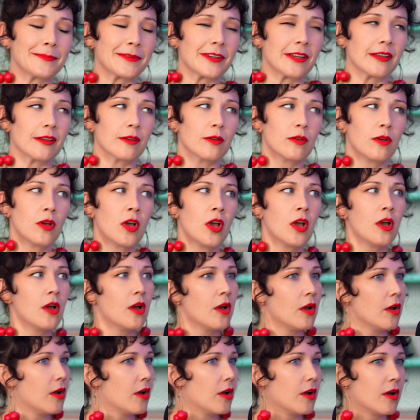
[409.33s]
but
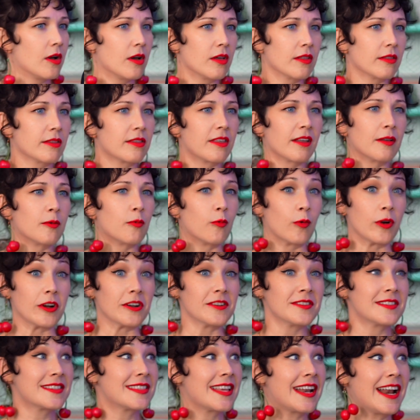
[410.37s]
the
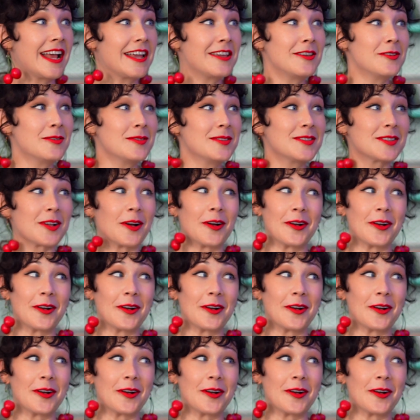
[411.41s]
words that I use